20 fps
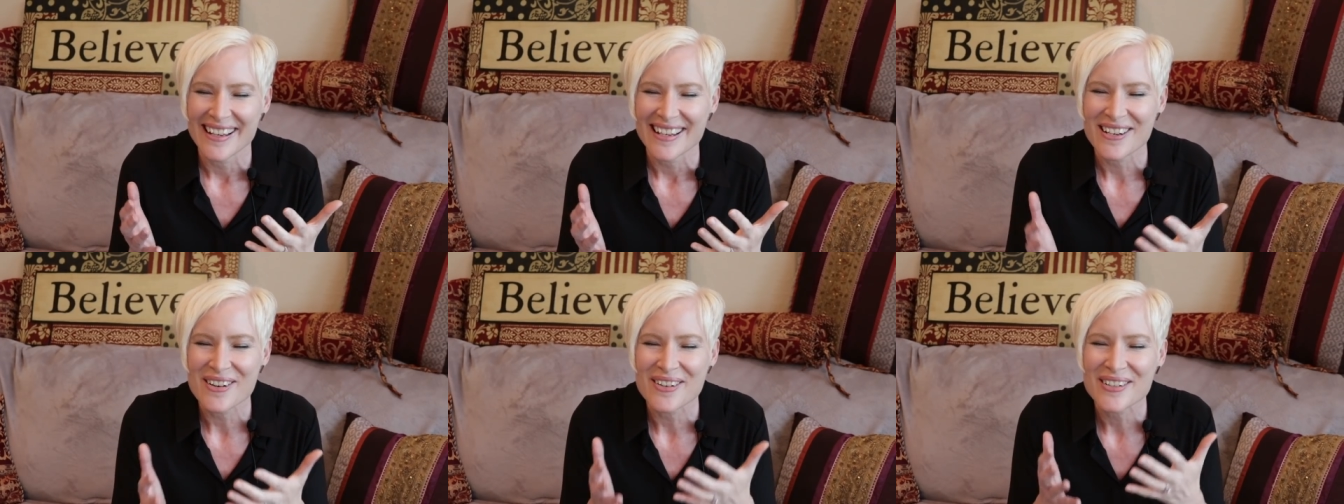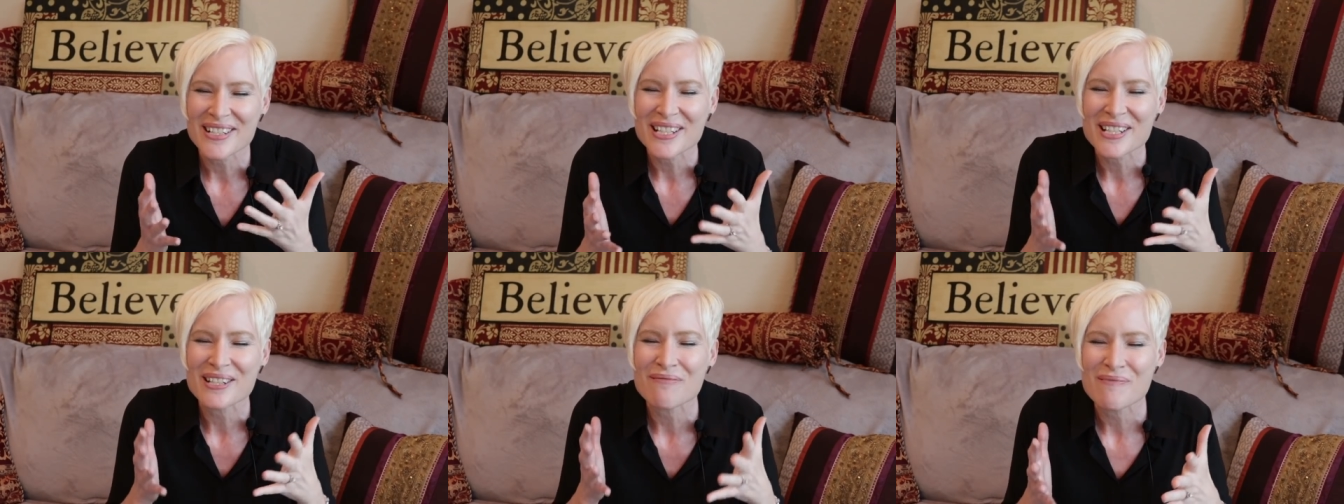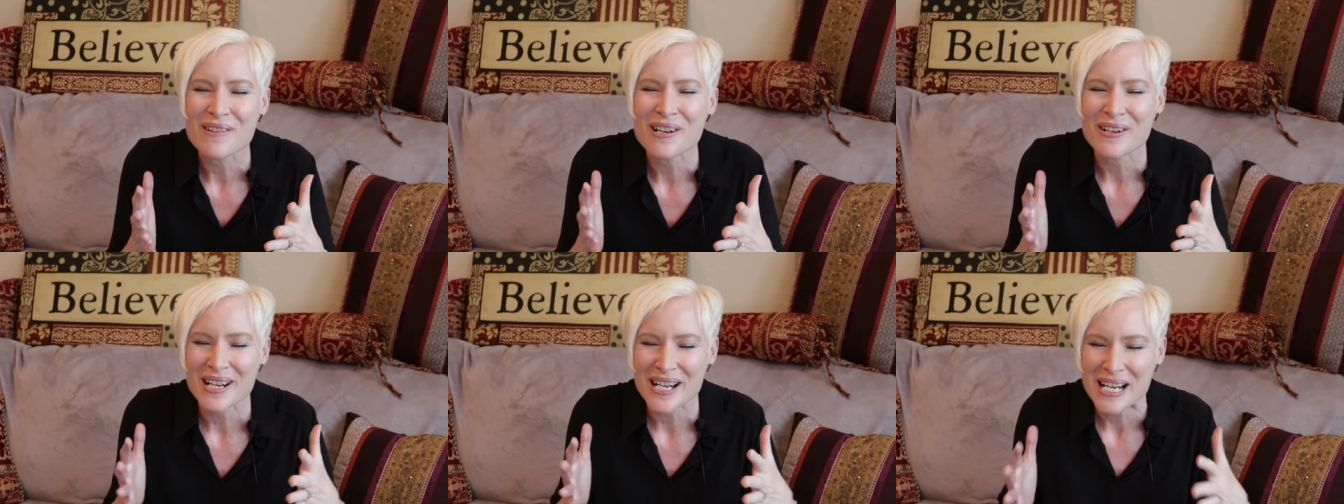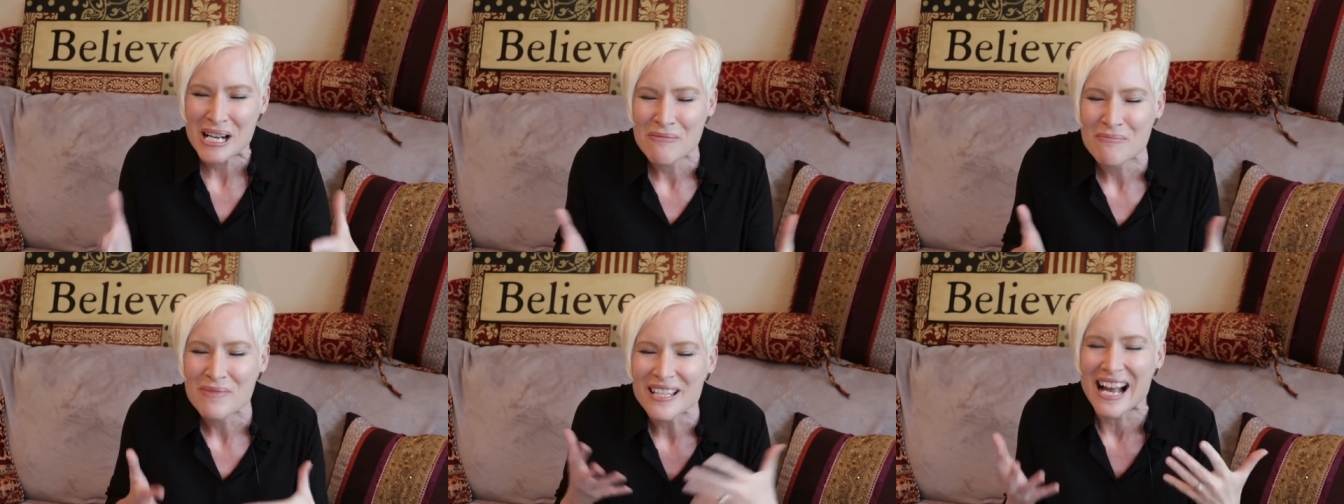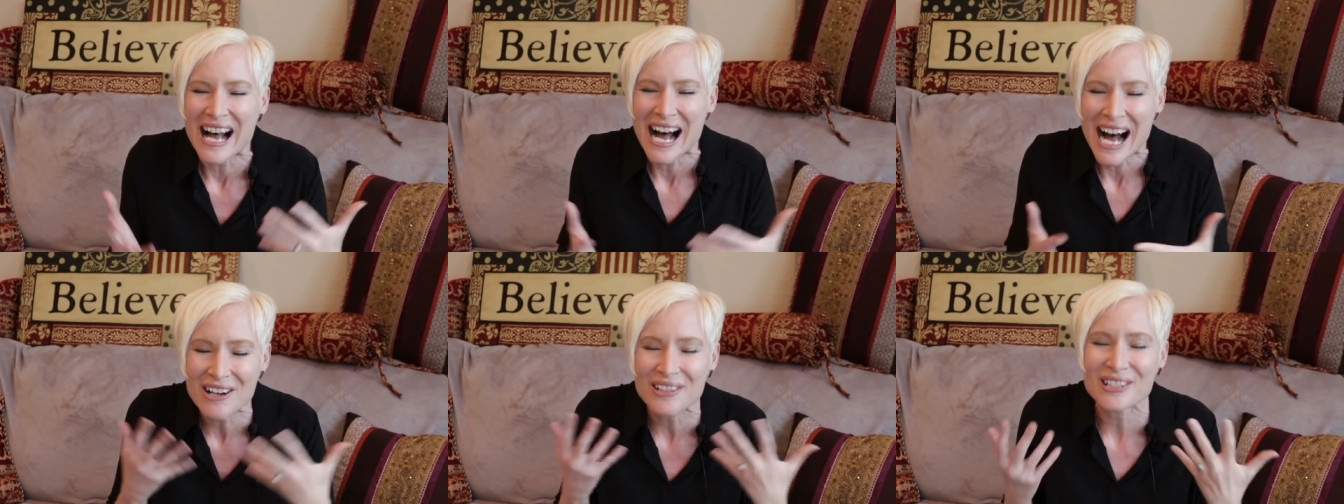Your spirit comes
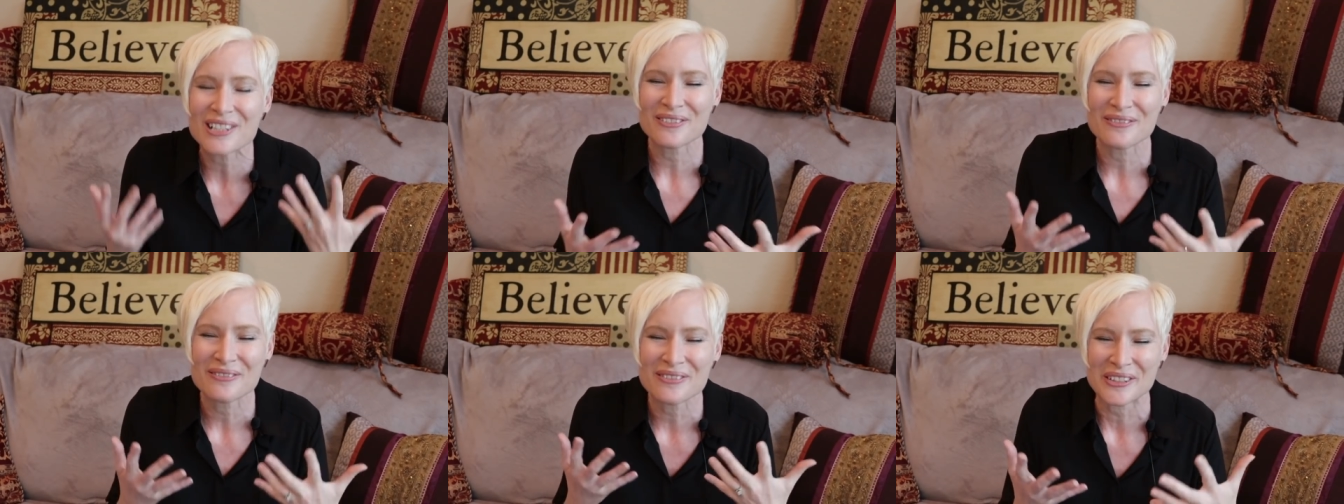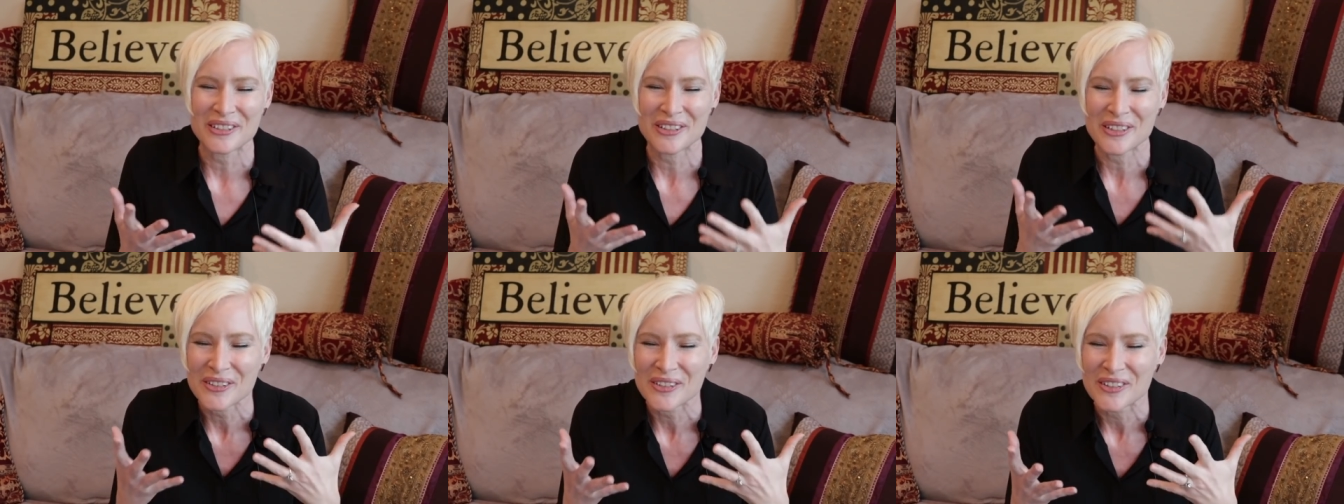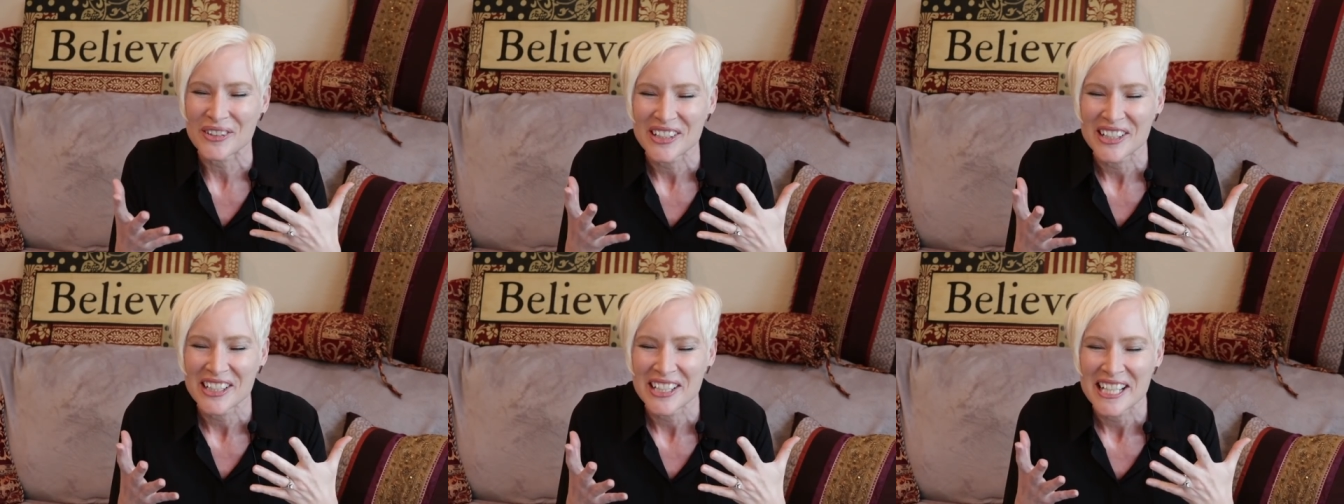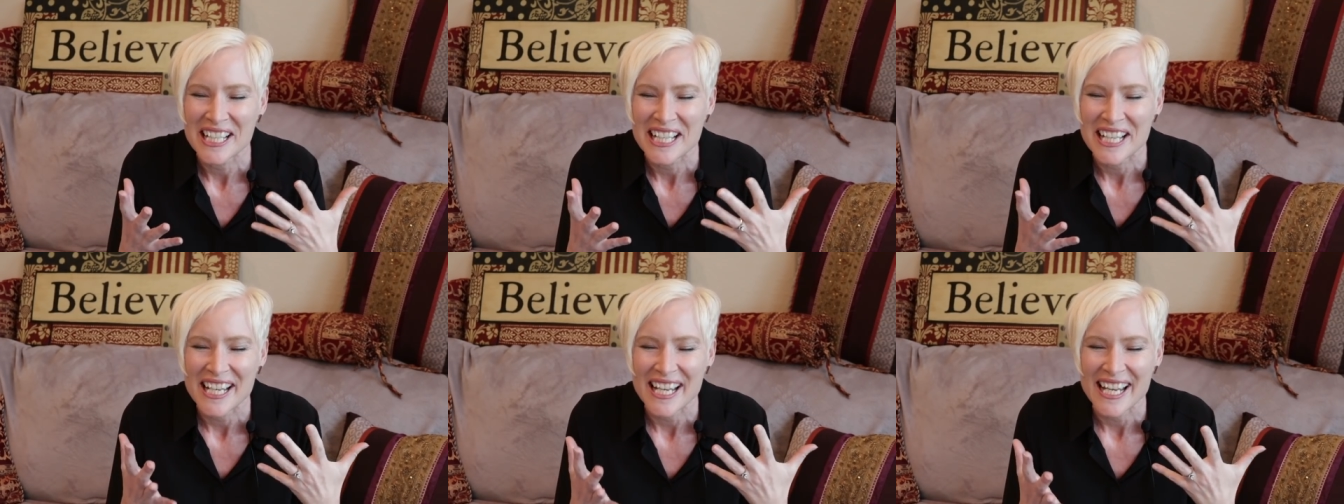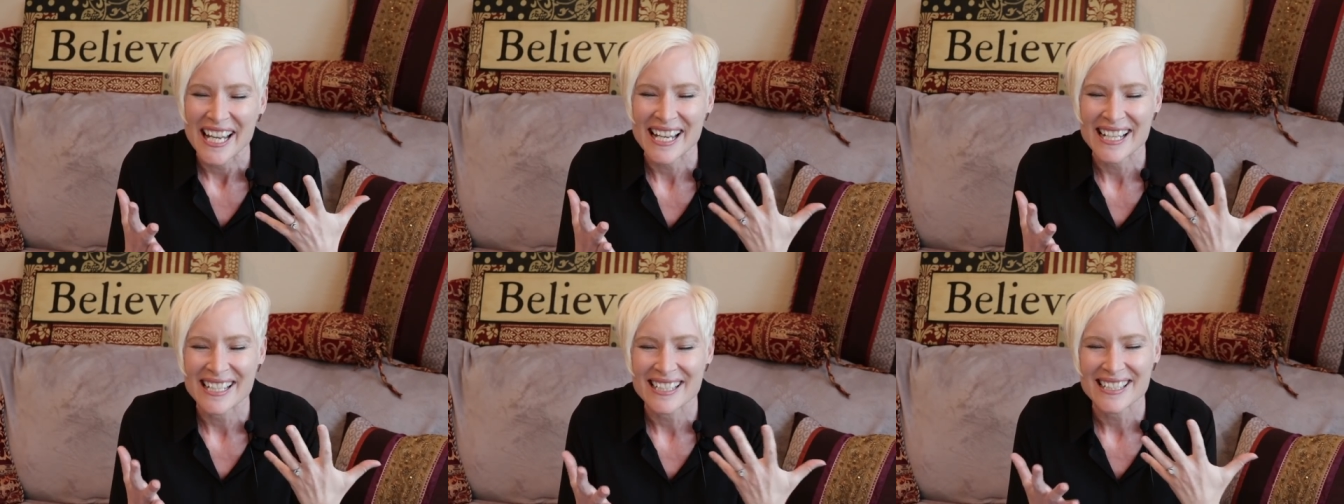out of you.
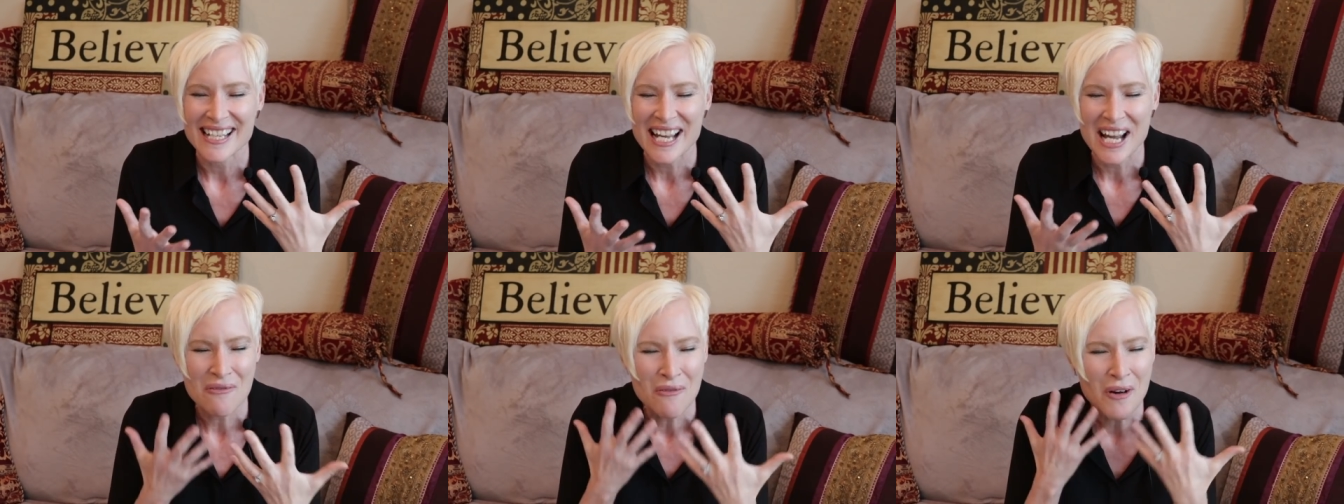And I